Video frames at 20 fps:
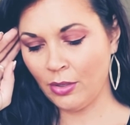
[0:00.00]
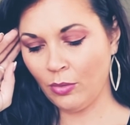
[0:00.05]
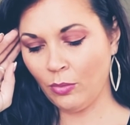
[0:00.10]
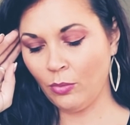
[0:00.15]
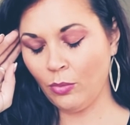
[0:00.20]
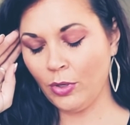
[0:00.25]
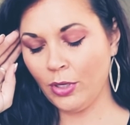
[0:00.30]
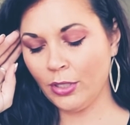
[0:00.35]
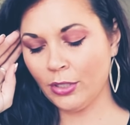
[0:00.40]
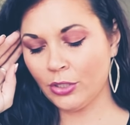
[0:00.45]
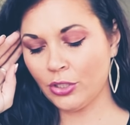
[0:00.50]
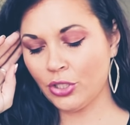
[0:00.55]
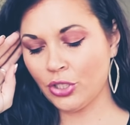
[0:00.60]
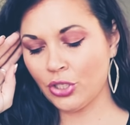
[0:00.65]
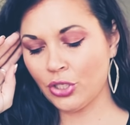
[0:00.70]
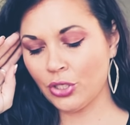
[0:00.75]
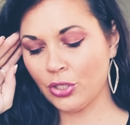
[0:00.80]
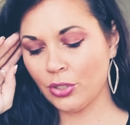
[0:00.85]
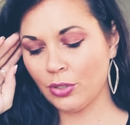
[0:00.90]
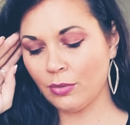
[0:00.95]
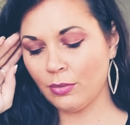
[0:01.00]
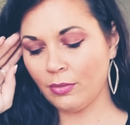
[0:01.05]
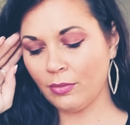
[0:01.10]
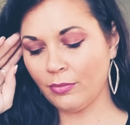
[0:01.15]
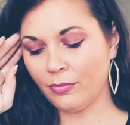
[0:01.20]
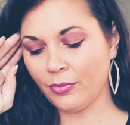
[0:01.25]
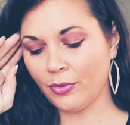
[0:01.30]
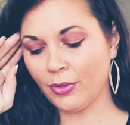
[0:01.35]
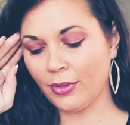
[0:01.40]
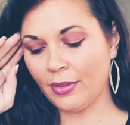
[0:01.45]
which
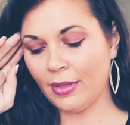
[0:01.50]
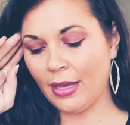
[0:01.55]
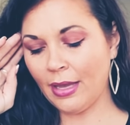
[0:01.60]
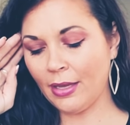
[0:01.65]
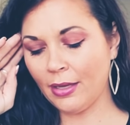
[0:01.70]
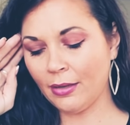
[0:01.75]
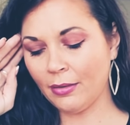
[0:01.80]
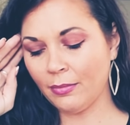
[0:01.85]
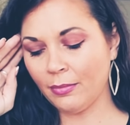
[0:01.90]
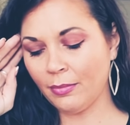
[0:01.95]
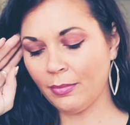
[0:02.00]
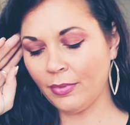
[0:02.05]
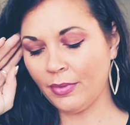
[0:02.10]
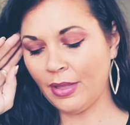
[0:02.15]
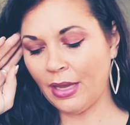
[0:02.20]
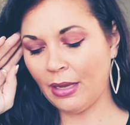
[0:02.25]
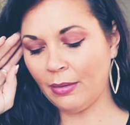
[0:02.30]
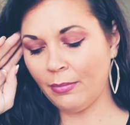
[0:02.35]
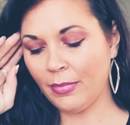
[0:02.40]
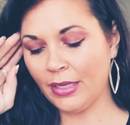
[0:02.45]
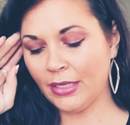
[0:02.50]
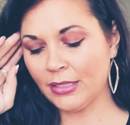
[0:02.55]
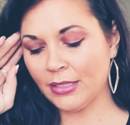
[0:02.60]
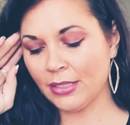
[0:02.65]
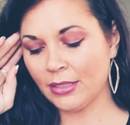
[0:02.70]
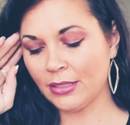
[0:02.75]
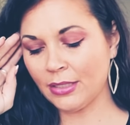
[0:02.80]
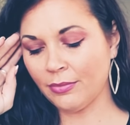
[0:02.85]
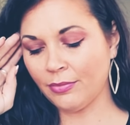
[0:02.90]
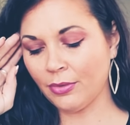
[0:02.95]
for them, that makes
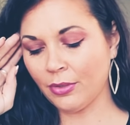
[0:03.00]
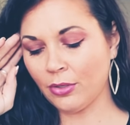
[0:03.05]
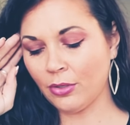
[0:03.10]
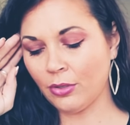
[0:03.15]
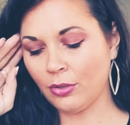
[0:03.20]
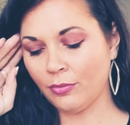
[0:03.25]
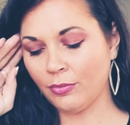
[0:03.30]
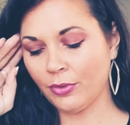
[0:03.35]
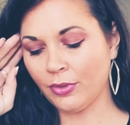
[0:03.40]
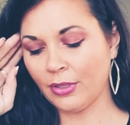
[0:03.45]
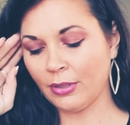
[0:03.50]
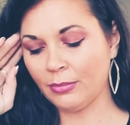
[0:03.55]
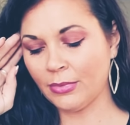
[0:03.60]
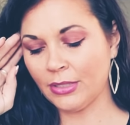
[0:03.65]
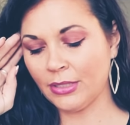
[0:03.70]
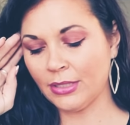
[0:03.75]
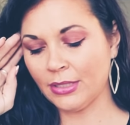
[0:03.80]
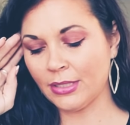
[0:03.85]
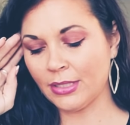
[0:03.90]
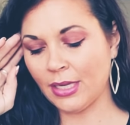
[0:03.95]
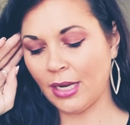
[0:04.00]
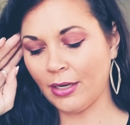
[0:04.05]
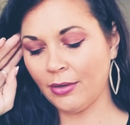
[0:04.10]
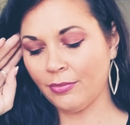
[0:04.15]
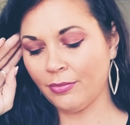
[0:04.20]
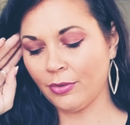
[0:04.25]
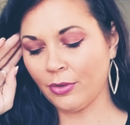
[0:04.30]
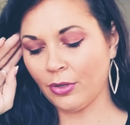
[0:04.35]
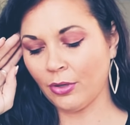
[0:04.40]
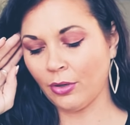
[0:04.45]
it difficult for them to
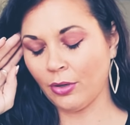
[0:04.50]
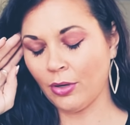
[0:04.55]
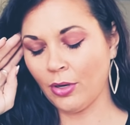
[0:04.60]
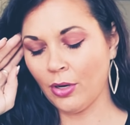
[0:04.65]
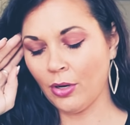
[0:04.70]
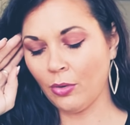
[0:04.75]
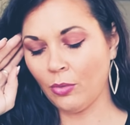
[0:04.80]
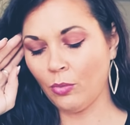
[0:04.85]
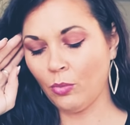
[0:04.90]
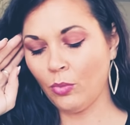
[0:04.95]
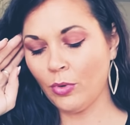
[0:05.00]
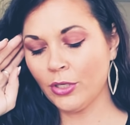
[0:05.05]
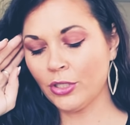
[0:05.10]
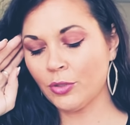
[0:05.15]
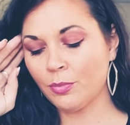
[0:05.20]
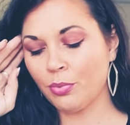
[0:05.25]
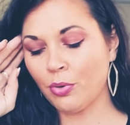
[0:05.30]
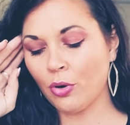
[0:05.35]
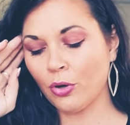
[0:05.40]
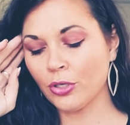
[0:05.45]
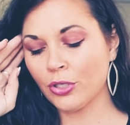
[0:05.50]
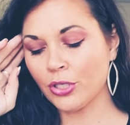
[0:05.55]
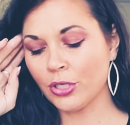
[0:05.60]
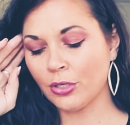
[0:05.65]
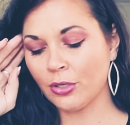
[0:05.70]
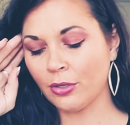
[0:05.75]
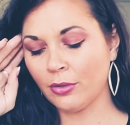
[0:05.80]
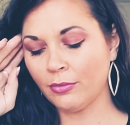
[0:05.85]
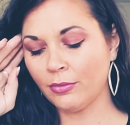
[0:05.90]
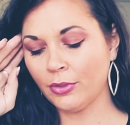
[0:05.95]
decipher which
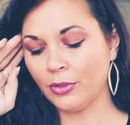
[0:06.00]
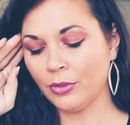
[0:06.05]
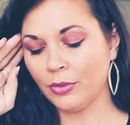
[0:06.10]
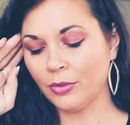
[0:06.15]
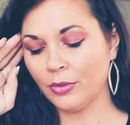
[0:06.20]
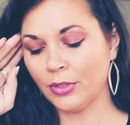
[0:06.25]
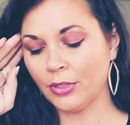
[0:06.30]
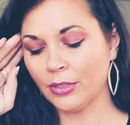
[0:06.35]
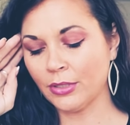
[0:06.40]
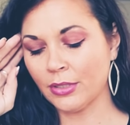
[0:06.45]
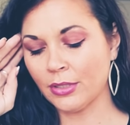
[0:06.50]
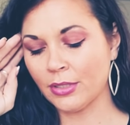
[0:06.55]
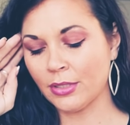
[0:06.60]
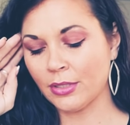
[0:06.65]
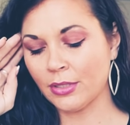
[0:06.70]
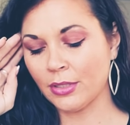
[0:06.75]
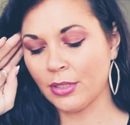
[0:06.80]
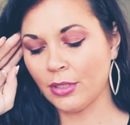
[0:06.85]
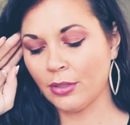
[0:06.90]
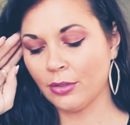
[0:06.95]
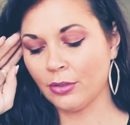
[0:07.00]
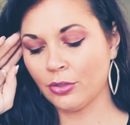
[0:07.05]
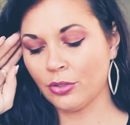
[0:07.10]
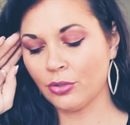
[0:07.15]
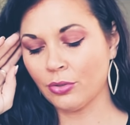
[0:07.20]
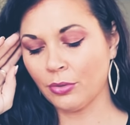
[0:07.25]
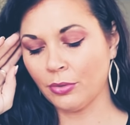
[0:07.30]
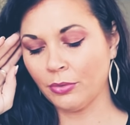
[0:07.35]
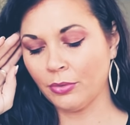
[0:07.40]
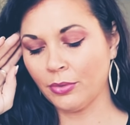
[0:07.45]
portion of you is the
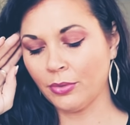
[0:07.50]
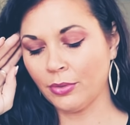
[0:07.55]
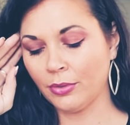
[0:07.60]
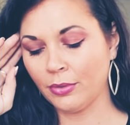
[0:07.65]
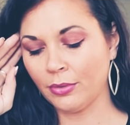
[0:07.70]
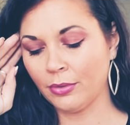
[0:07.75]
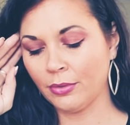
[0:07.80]
truth.